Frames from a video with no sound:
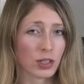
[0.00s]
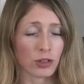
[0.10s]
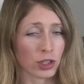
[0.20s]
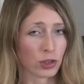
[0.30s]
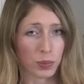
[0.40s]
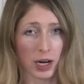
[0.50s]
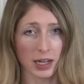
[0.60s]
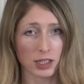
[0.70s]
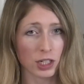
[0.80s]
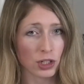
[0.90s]
your general
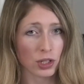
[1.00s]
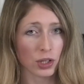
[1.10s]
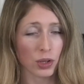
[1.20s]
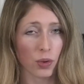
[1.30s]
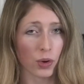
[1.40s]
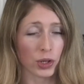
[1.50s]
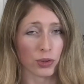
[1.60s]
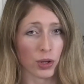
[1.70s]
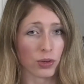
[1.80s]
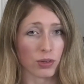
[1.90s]
practitioner, or
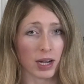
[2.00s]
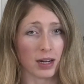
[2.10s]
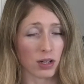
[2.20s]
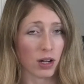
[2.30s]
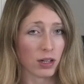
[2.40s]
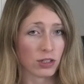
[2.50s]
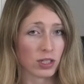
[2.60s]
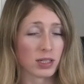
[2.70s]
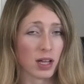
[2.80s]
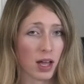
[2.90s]
your local
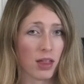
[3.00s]
gynecologist,